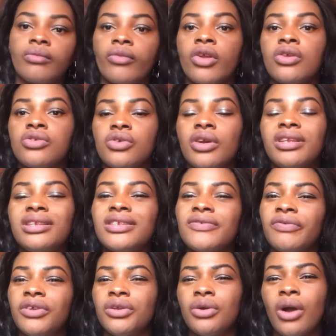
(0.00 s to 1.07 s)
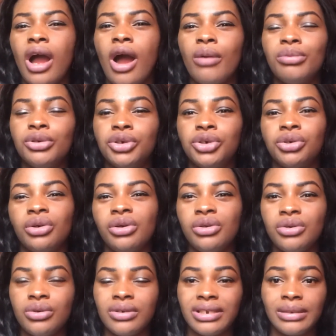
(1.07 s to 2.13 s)
So in this video, I'll be showing
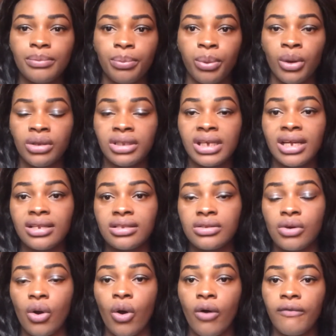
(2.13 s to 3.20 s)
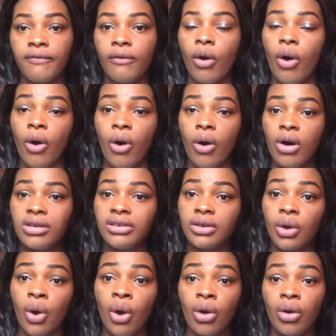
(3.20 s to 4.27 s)
you the importance of all the
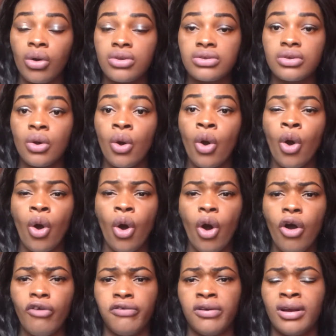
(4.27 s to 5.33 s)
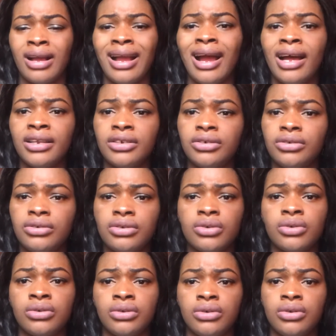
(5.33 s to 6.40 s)
colors of candles,
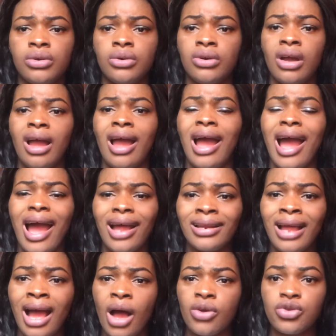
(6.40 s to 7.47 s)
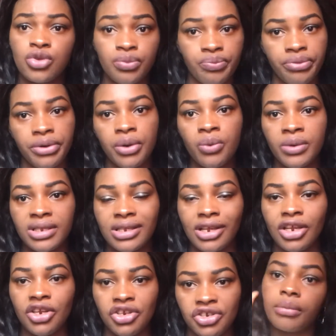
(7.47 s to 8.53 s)
you know, and how to pray with
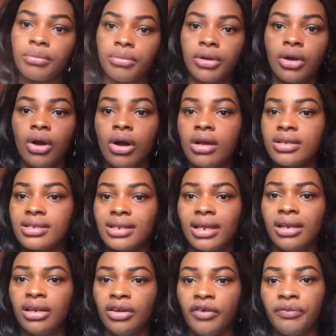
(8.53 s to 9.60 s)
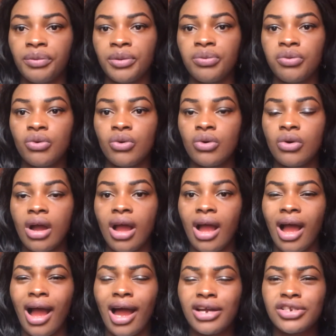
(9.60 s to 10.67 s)
each, because a lot of people
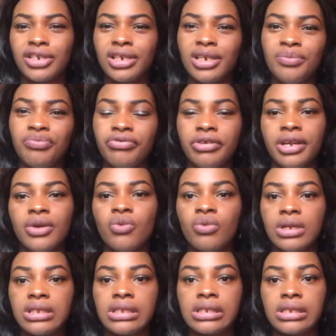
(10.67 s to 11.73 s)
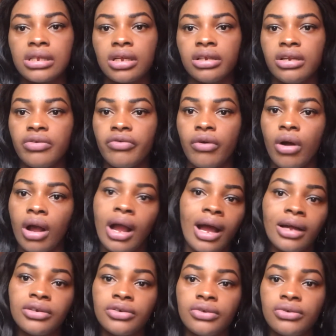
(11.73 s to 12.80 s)
are actually praying with the wrong
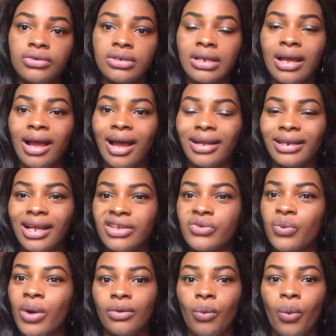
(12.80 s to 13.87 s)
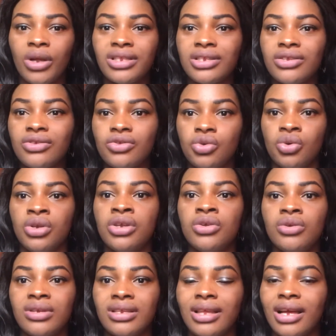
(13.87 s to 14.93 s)
candles, and that's why what is doing you
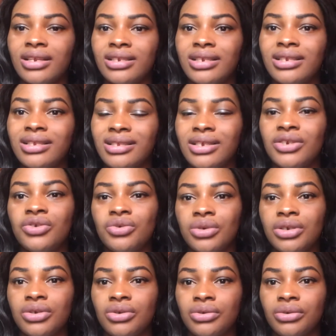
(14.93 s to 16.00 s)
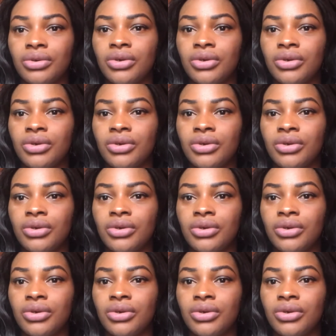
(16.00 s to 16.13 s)
is actually still doing you.